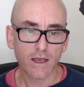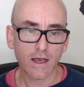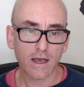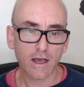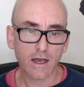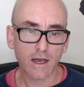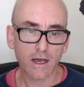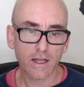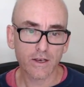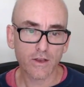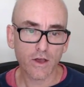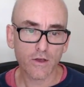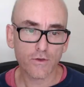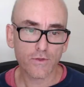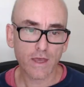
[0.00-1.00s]
I
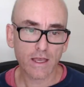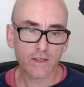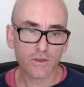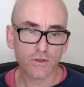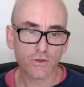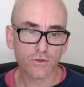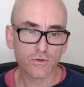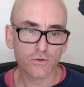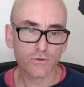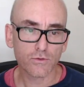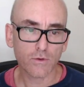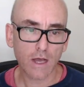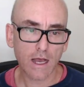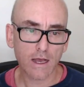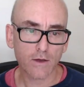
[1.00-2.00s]
know that
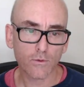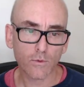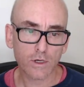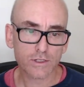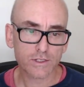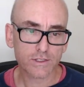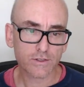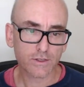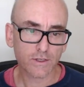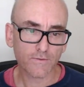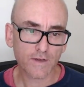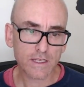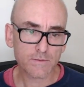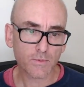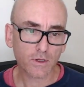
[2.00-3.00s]
you watch us on the
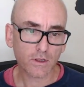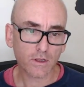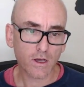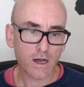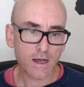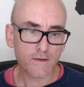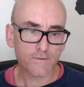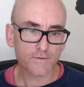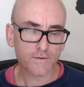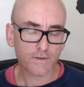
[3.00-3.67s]
Facebook Live,